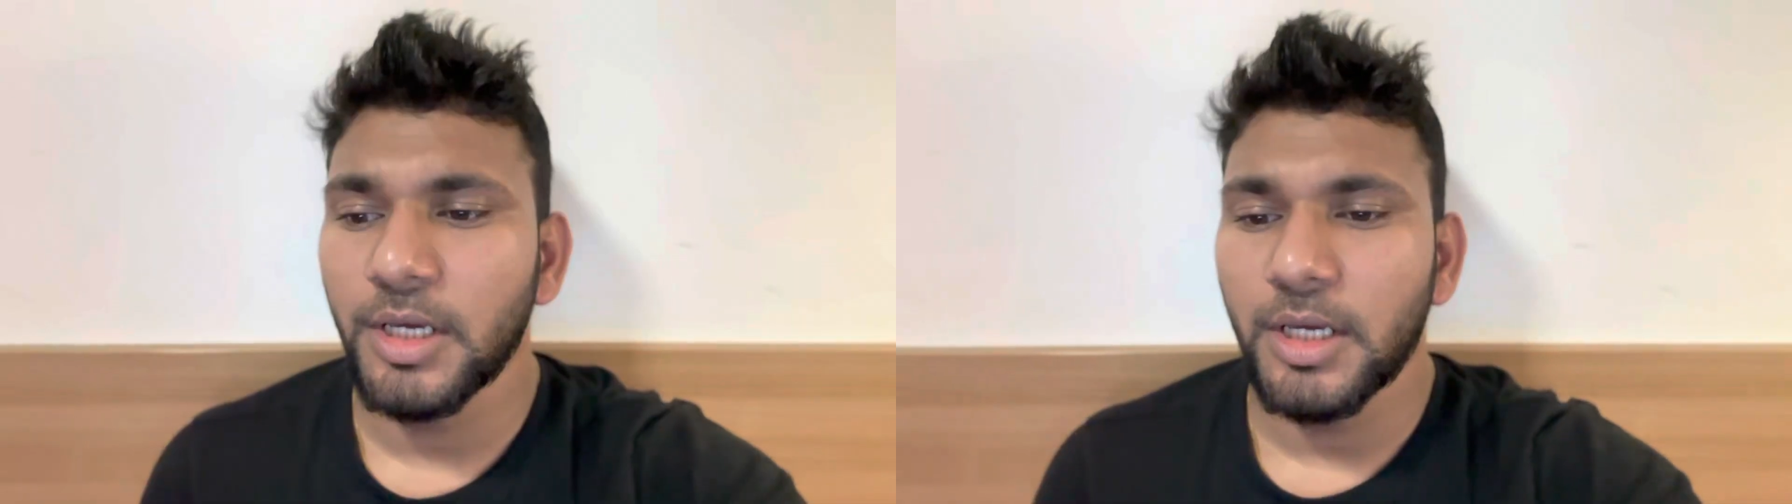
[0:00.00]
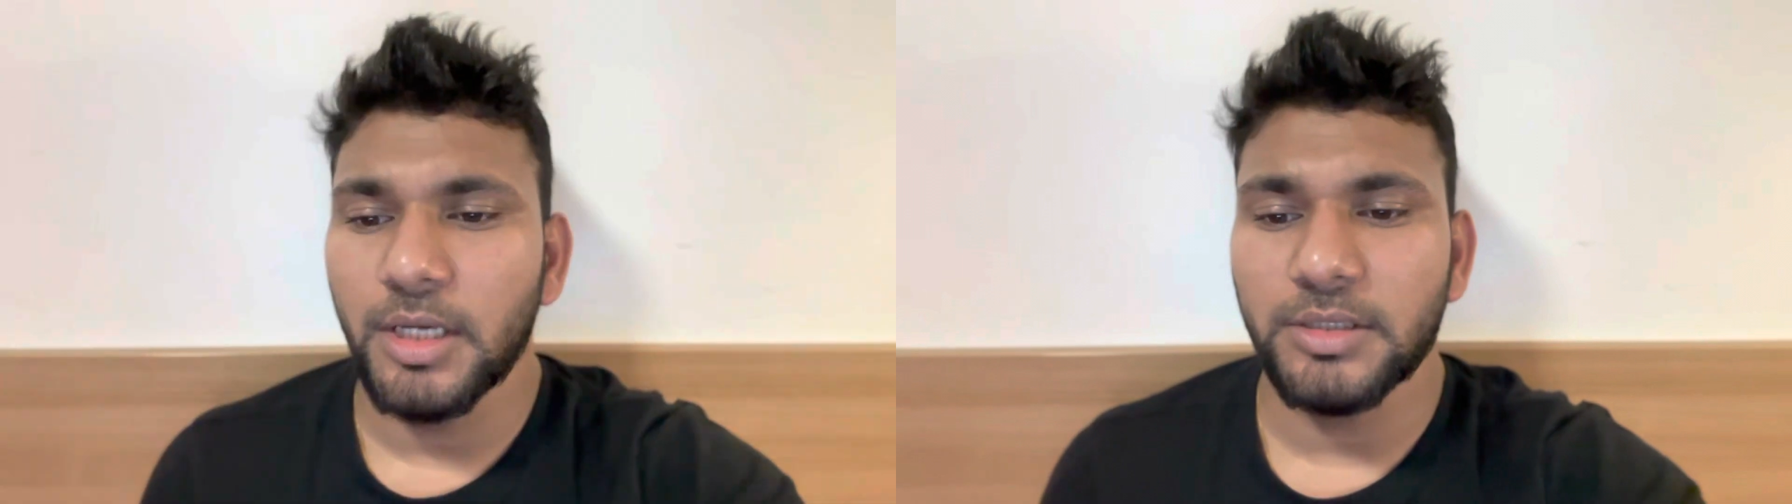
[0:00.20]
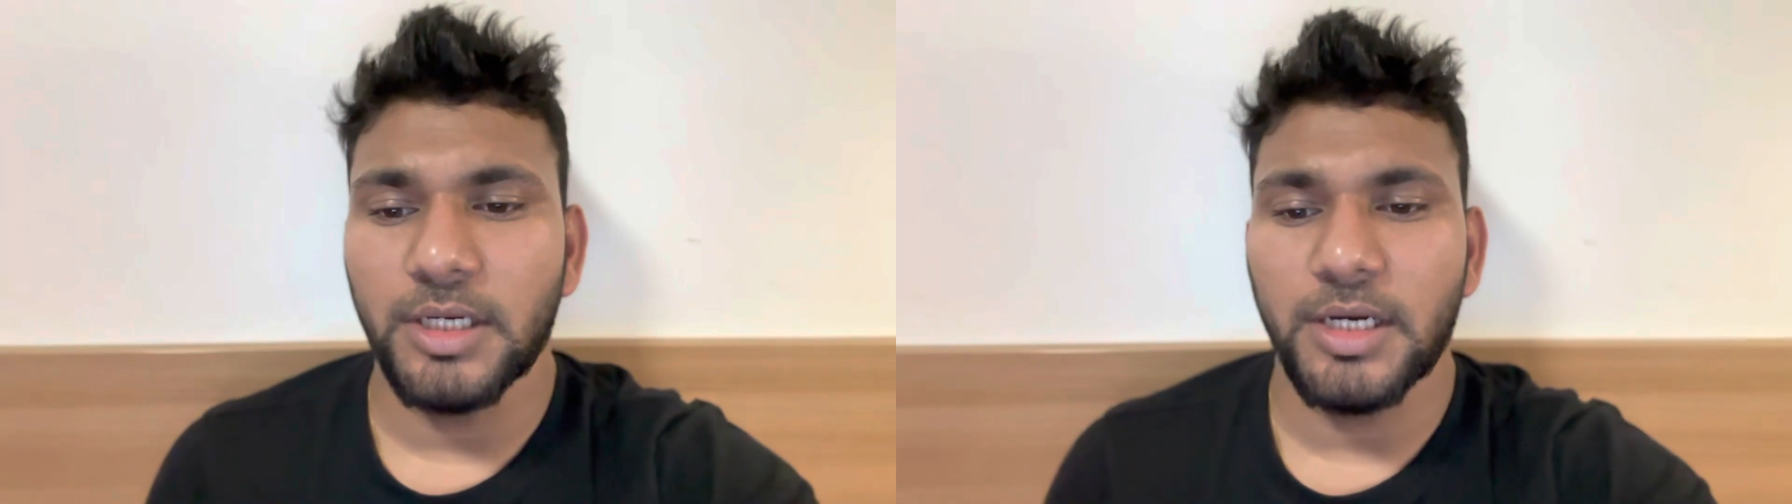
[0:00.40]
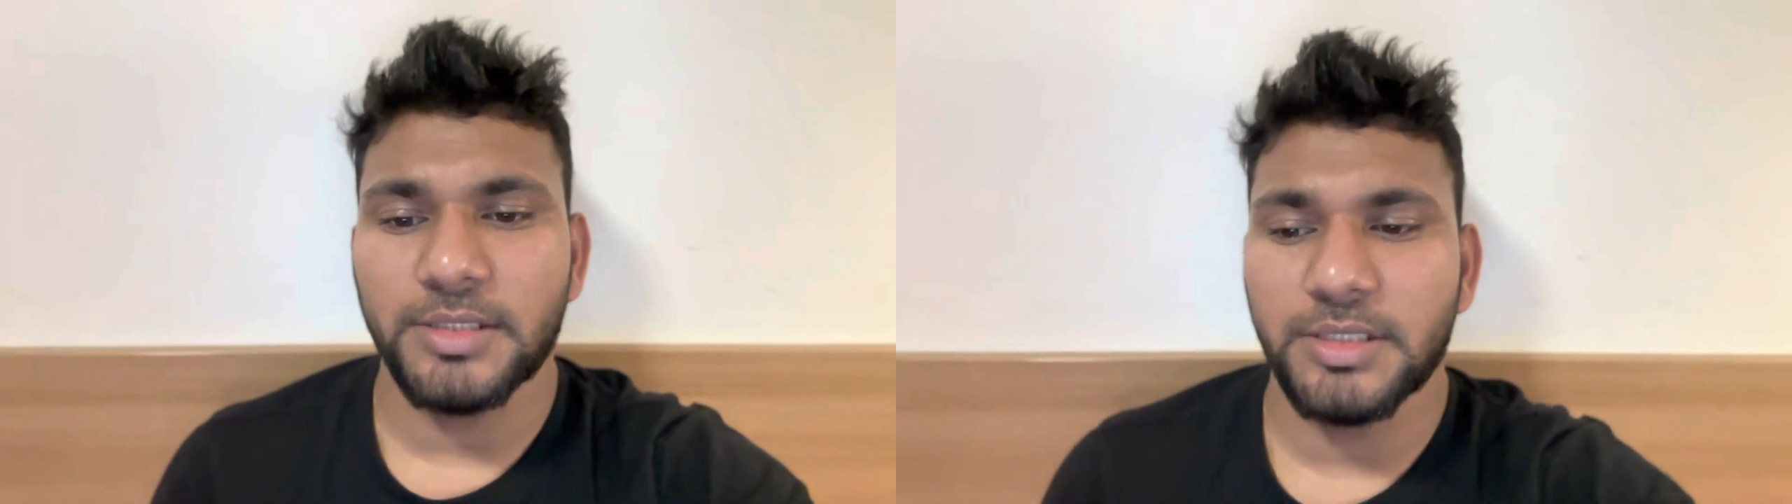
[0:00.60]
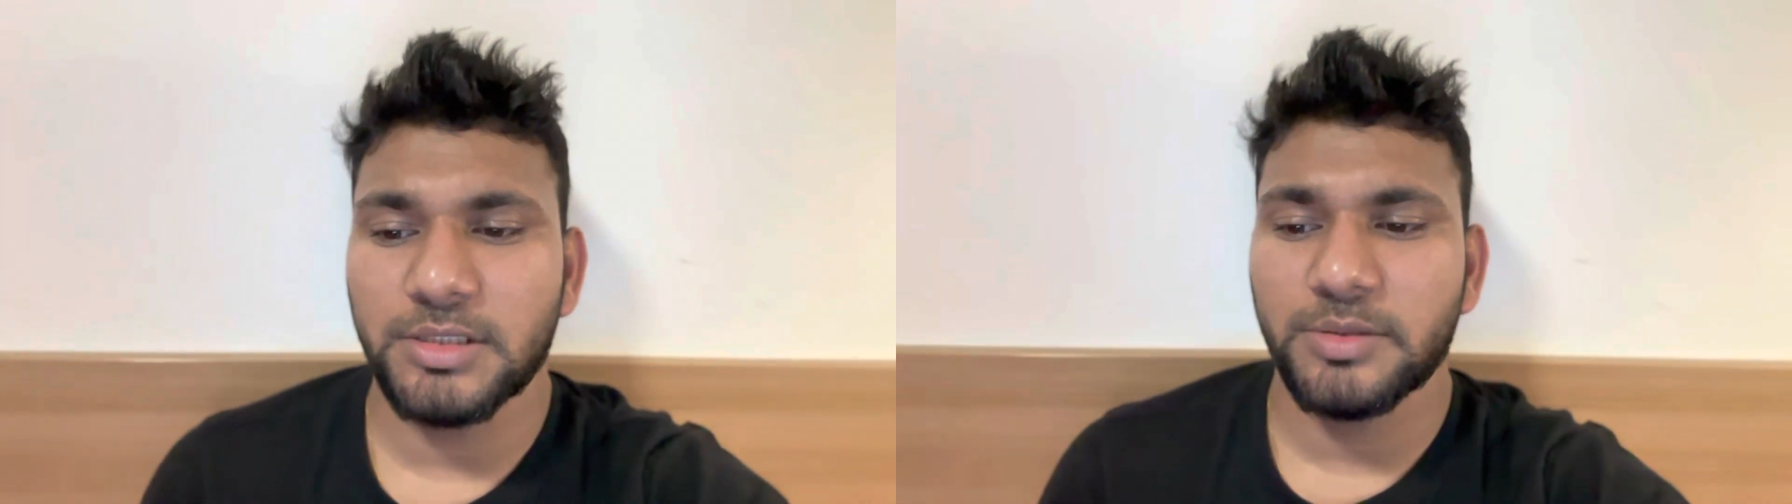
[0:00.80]
the
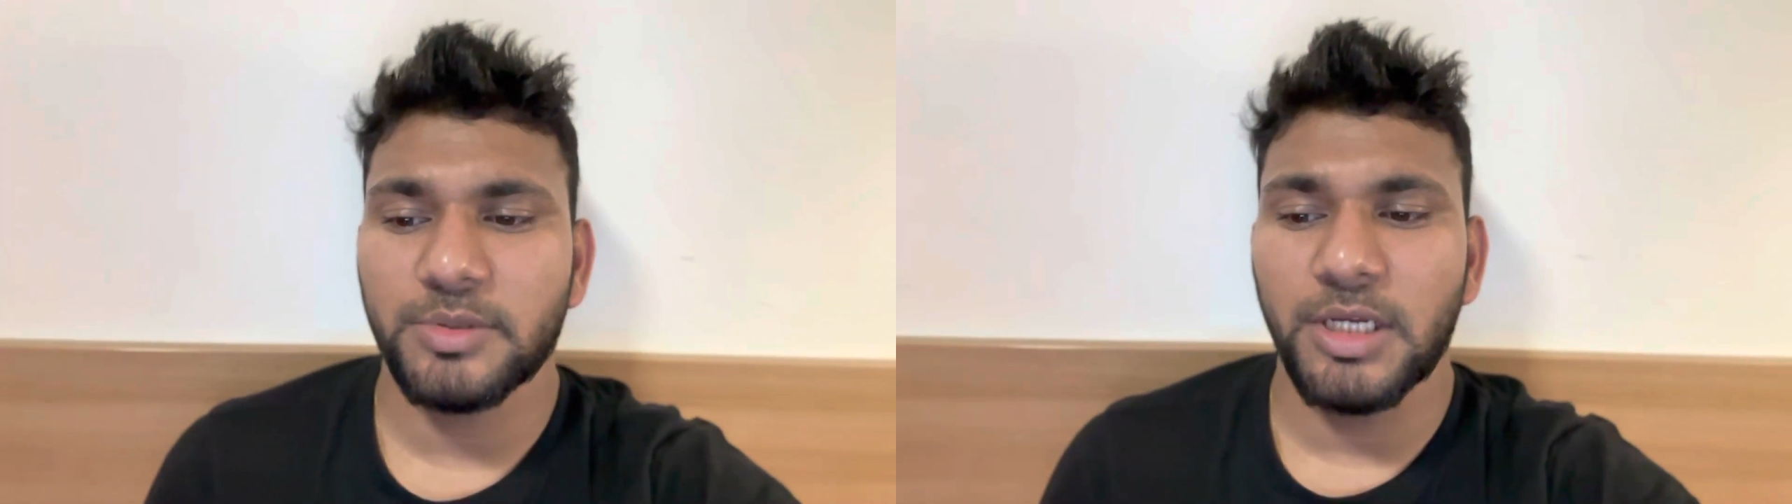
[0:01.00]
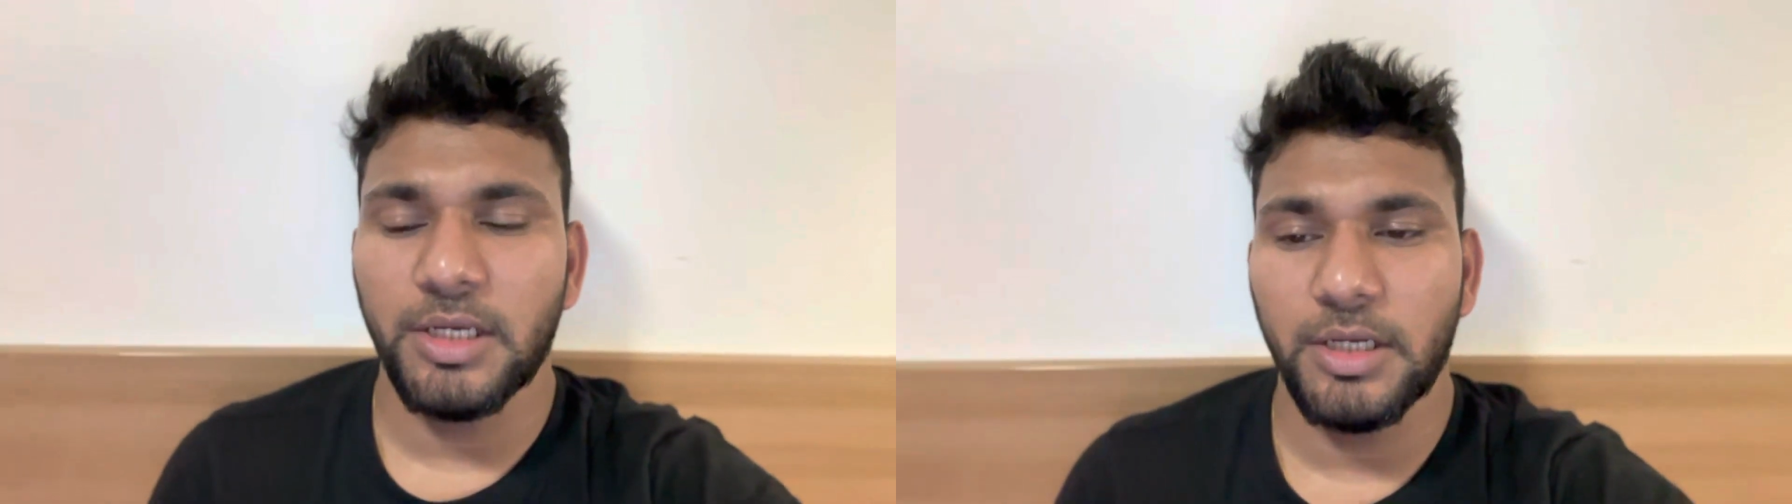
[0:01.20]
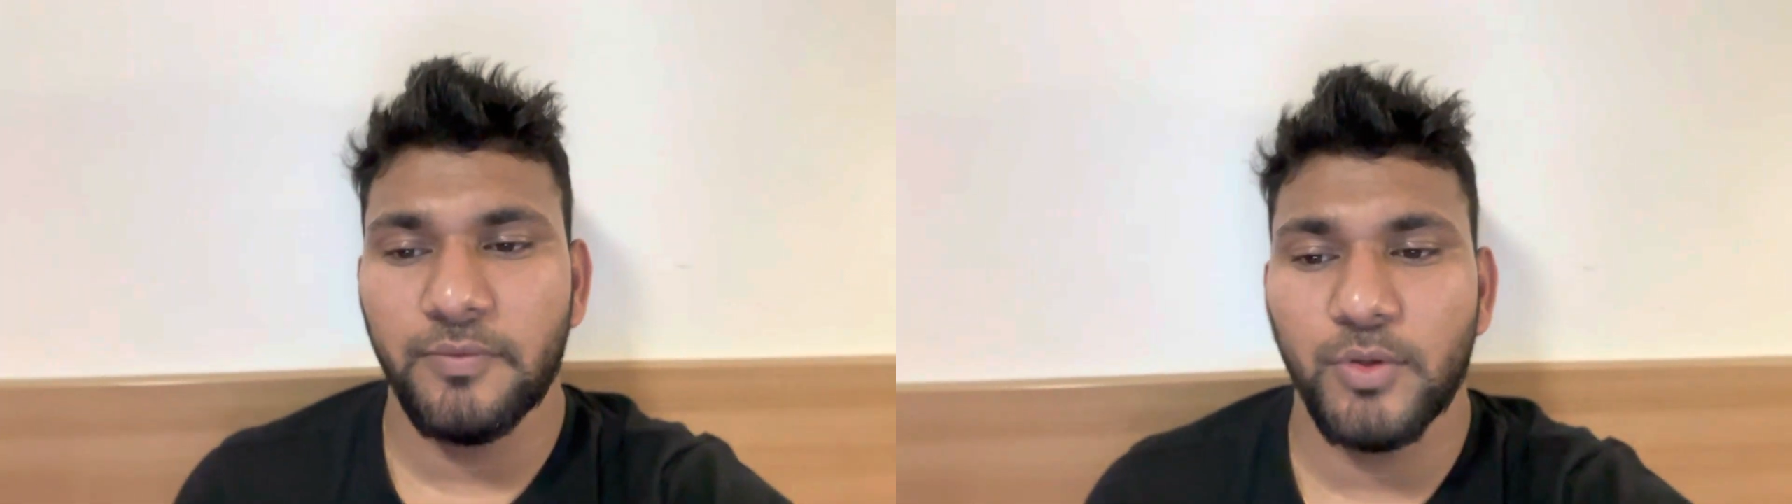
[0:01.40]
assessment, if